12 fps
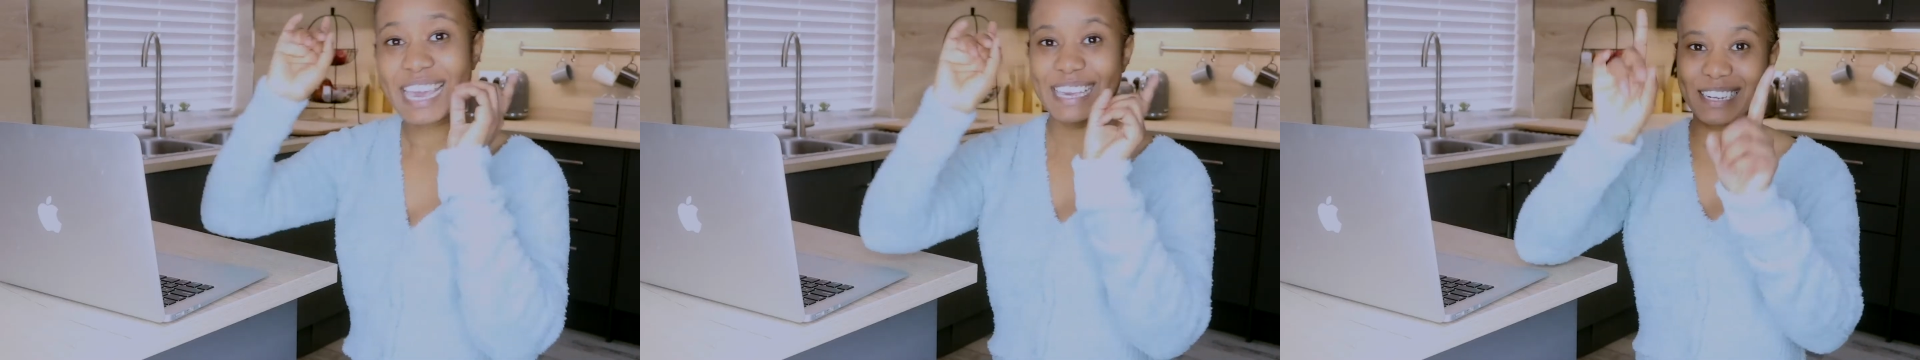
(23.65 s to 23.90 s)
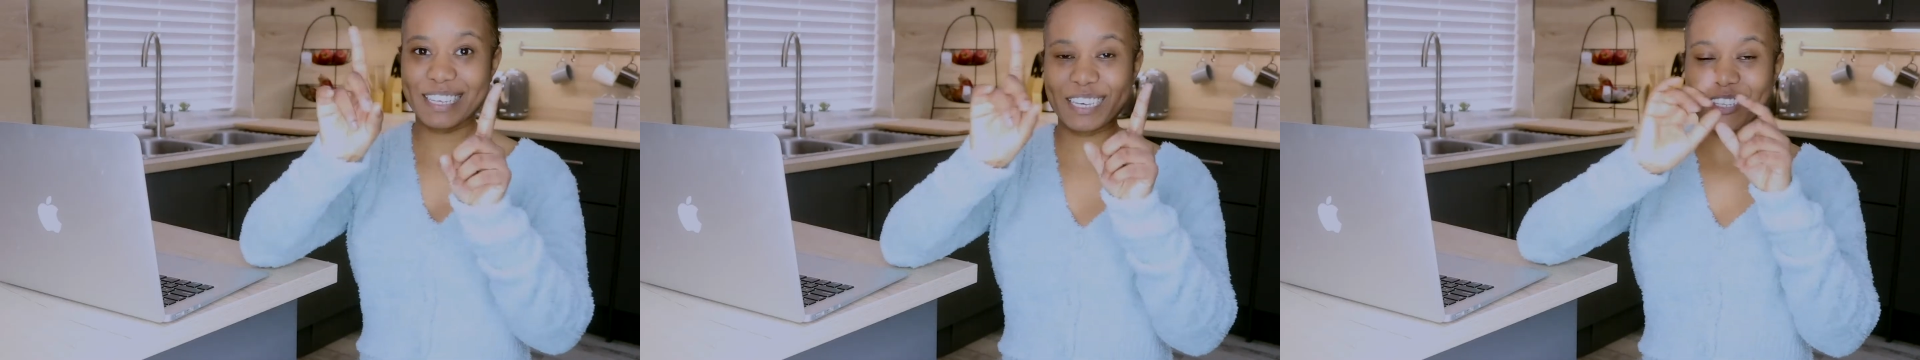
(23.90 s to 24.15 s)

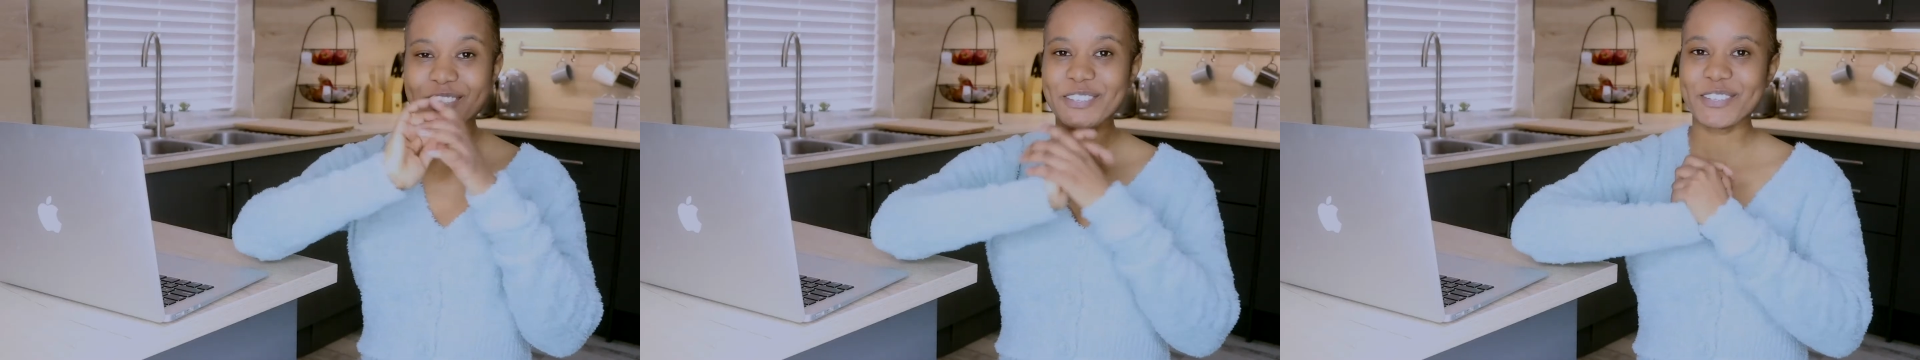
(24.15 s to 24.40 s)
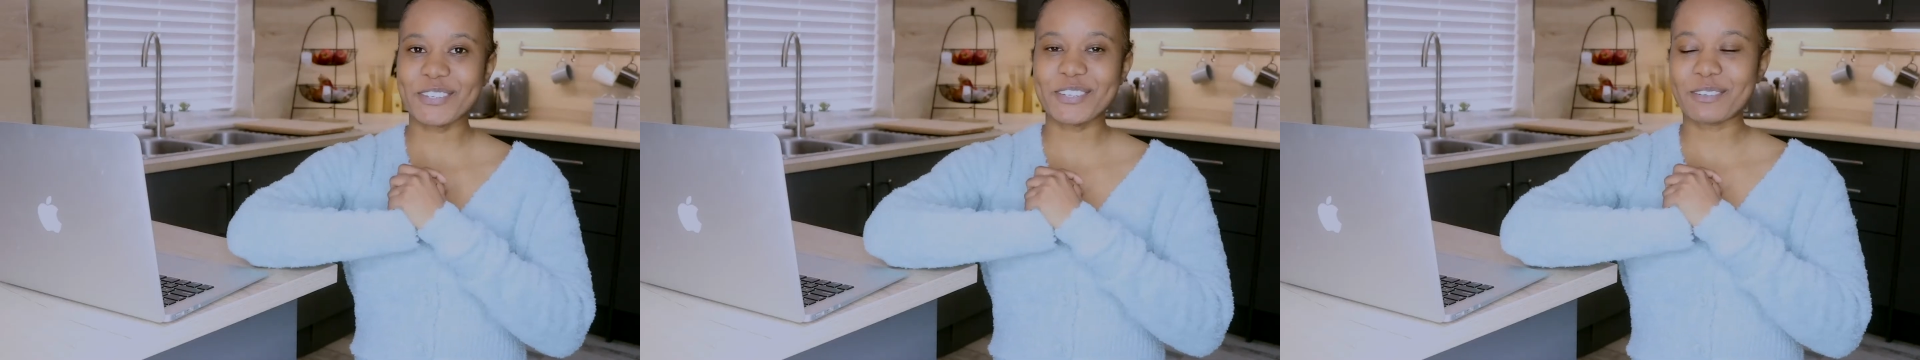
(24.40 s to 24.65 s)
In case
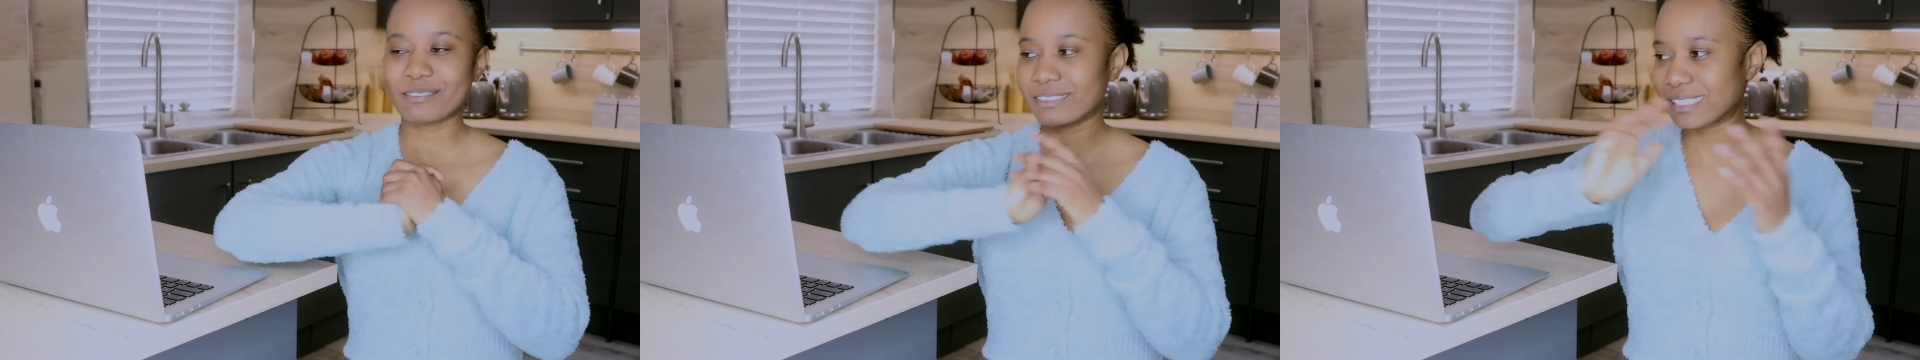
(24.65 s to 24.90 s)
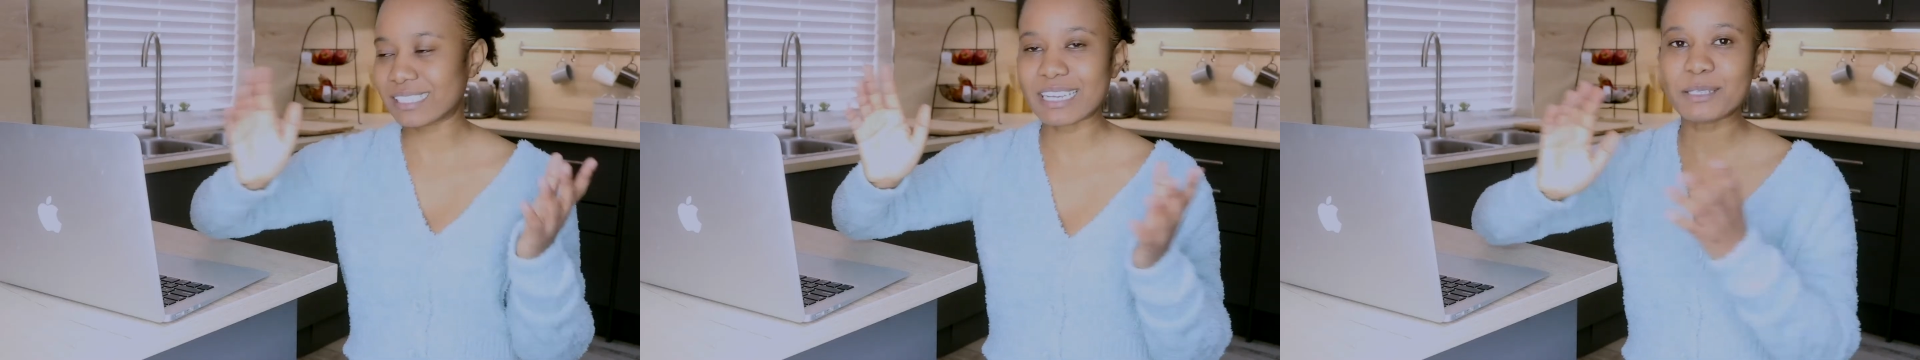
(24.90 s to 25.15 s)
you don't know,
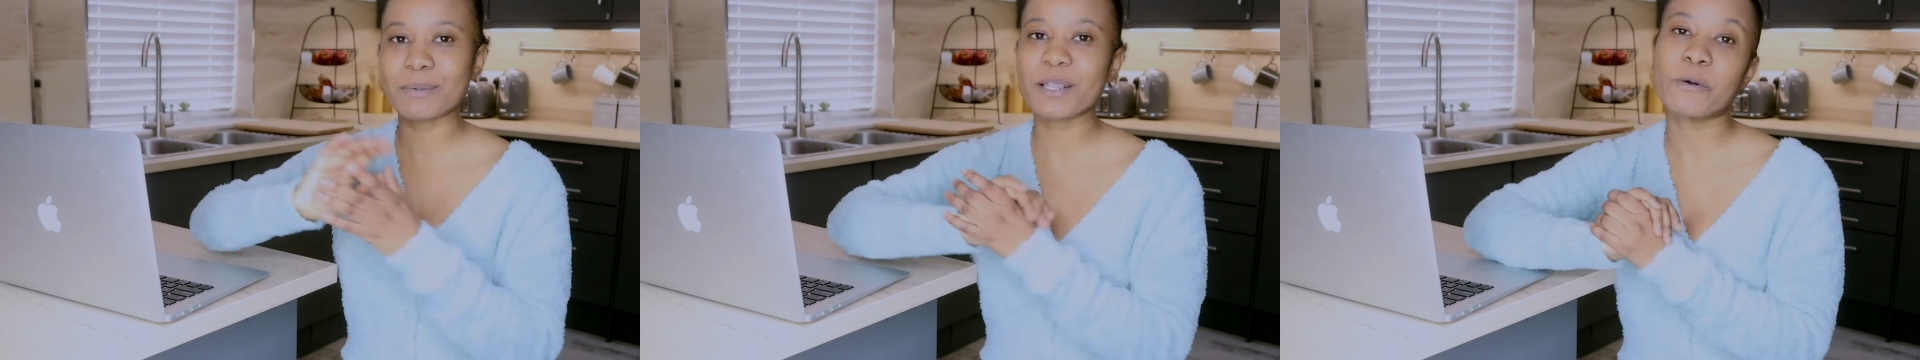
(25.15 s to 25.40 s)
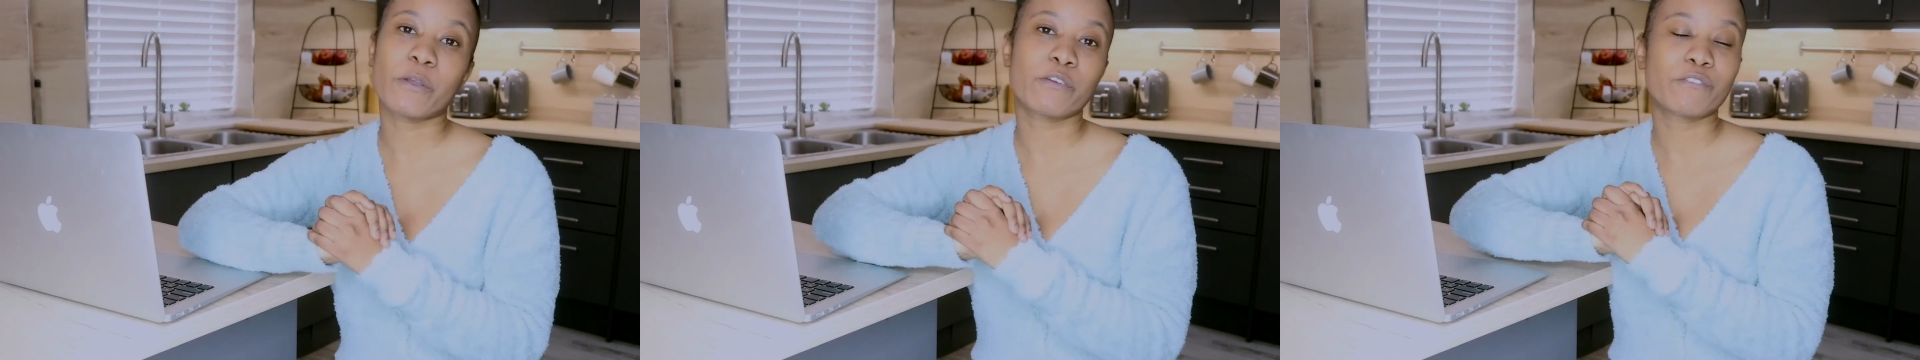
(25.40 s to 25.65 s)
this has been
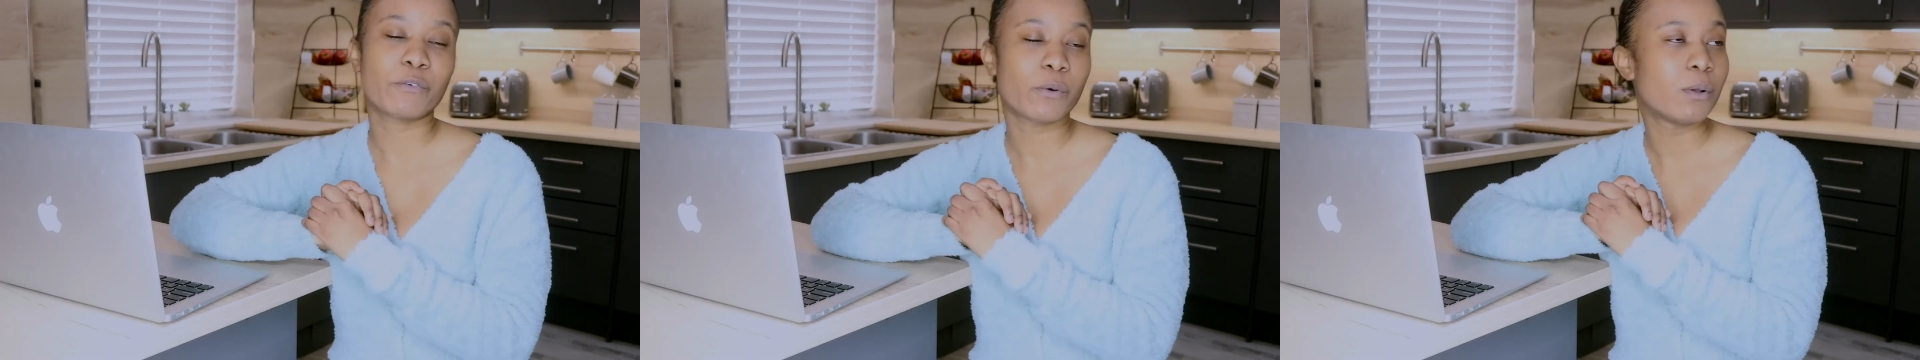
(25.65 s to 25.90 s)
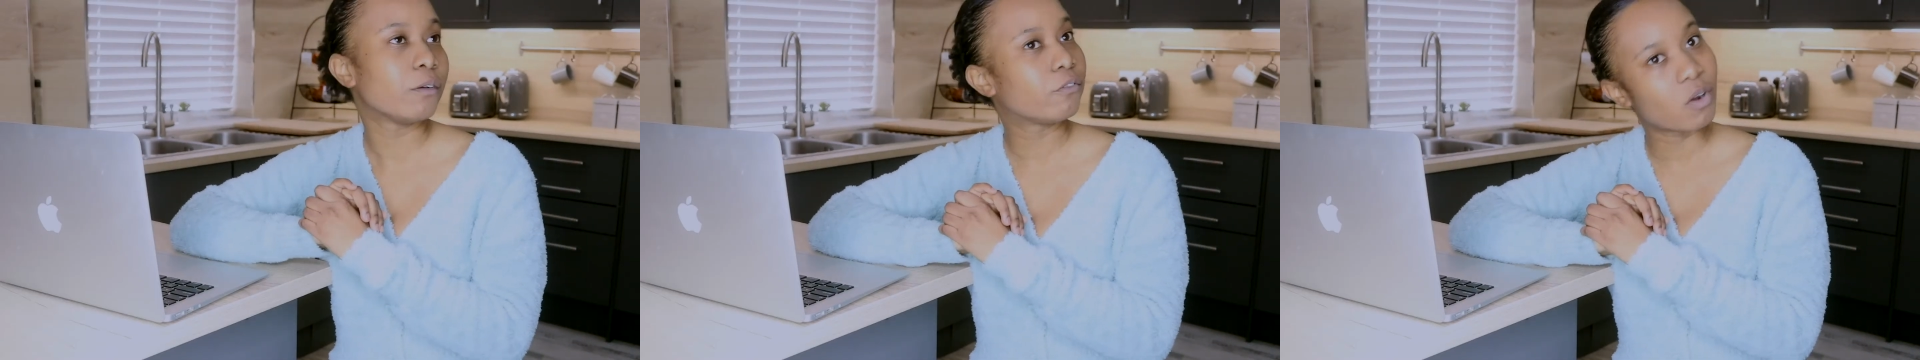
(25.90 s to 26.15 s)
going for